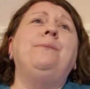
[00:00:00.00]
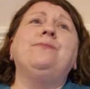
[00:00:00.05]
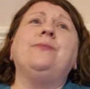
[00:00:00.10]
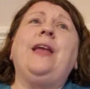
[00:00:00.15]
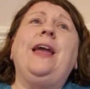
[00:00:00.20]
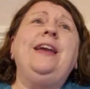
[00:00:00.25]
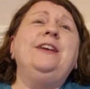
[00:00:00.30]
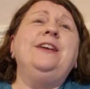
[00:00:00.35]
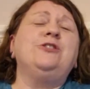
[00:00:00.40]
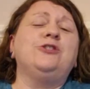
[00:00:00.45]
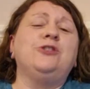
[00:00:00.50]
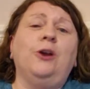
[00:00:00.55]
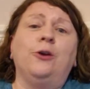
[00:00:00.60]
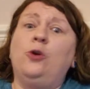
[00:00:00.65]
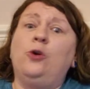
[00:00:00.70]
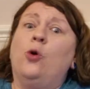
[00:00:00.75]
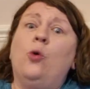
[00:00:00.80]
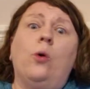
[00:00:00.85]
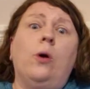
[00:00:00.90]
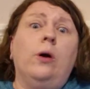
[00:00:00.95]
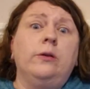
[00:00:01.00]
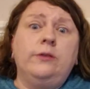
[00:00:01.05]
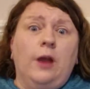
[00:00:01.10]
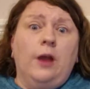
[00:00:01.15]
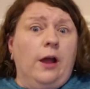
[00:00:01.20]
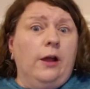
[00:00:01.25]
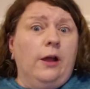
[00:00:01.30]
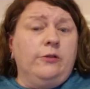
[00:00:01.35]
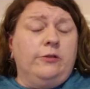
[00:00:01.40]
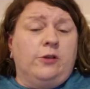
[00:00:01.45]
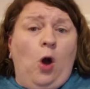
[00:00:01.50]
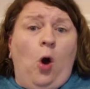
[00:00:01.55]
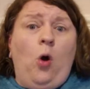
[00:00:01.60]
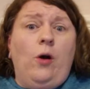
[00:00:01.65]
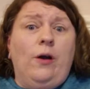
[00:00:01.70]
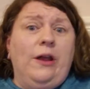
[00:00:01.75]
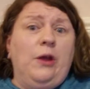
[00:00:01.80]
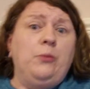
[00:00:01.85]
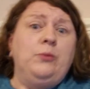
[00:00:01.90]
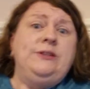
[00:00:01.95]
It's so cool.
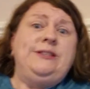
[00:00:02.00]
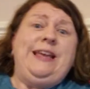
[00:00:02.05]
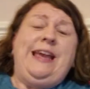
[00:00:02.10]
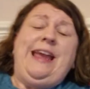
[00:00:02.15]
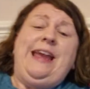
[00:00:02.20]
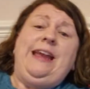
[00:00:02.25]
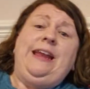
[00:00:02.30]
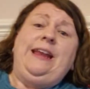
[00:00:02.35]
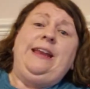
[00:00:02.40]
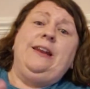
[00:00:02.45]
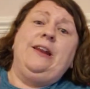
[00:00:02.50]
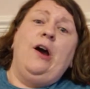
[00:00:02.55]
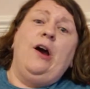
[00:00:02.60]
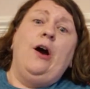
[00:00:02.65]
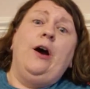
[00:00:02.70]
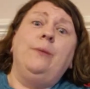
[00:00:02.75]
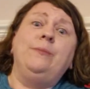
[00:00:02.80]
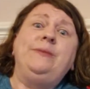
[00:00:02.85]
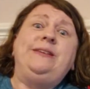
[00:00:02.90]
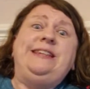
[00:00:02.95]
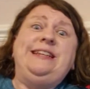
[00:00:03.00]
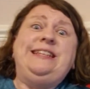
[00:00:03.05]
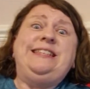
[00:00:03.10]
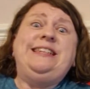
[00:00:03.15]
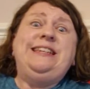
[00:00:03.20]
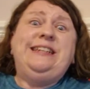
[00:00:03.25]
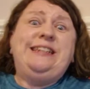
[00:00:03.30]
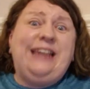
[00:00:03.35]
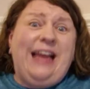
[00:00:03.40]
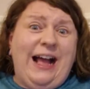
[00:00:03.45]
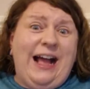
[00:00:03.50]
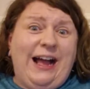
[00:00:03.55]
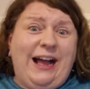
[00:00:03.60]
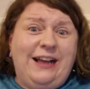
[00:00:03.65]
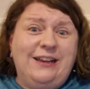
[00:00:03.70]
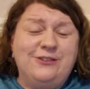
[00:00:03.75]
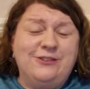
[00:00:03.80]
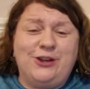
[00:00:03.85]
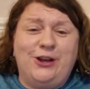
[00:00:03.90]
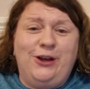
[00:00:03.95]
Guy was in
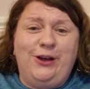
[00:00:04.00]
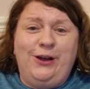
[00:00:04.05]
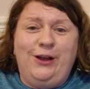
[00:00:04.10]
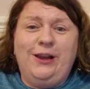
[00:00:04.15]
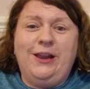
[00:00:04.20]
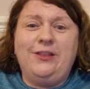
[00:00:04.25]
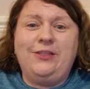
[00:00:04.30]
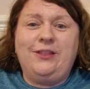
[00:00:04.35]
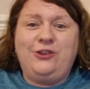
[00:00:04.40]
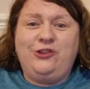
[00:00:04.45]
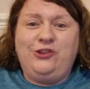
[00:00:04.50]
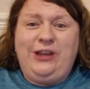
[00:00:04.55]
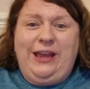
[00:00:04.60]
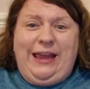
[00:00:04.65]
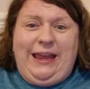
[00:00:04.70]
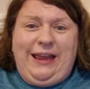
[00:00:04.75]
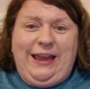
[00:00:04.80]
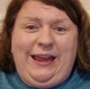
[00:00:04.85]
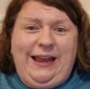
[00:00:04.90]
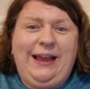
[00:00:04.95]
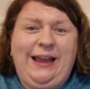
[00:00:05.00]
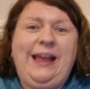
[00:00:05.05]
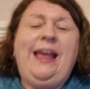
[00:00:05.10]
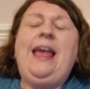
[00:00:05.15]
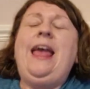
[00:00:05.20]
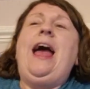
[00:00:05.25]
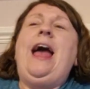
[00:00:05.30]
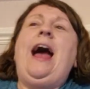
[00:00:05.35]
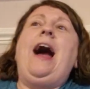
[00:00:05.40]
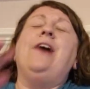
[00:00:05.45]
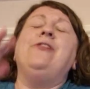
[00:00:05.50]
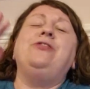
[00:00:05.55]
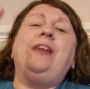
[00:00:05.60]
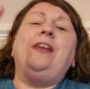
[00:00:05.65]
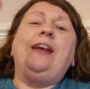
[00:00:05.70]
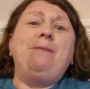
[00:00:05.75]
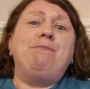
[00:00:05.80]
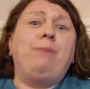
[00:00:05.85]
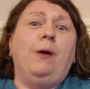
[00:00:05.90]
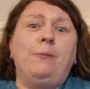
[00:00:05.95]
Disneyland earlier this year, and
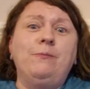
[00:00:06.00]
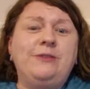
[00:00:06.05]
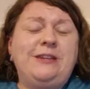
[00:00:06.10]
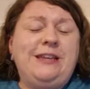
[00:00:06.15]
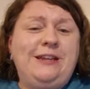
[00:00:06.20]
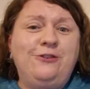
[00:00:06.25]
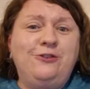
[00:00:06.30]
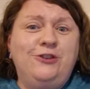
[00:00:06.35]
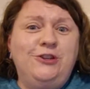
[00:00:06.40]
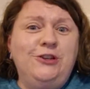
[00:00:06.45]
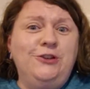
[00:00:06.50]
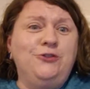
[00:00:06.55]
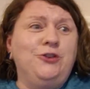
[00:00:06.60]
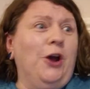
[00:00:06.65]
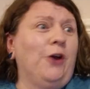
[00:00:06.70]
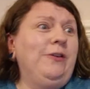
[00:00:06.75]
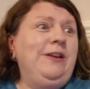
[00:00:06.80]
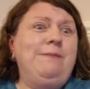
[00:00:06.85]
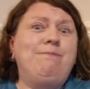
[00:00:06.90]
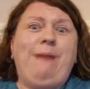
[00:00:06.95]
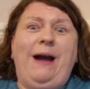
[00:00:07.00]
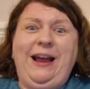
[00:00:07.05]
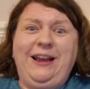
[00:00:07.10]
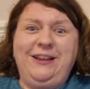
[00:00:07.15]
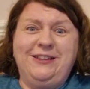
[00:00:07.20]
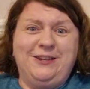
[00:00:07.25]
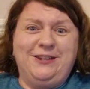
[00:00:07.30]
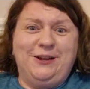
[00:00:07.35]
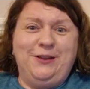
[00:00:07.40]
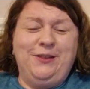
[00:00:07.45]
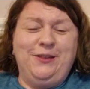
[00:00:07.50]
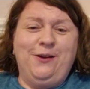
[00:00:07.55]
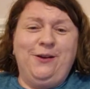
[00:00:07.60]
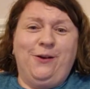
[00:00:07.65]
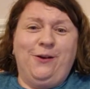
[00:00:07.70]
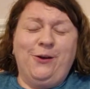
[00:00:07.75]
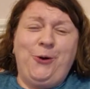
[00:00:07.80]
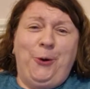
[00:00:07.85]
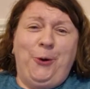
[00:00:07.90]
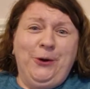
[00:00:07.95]
they bumped into Tony Baxter, the
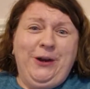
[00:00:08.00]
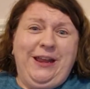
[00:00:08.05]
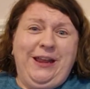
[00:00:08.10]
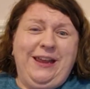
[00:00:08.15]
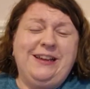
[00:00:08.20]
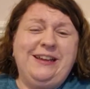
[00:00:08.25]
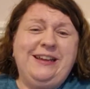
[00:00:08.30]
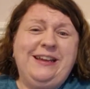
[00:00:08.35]
iconic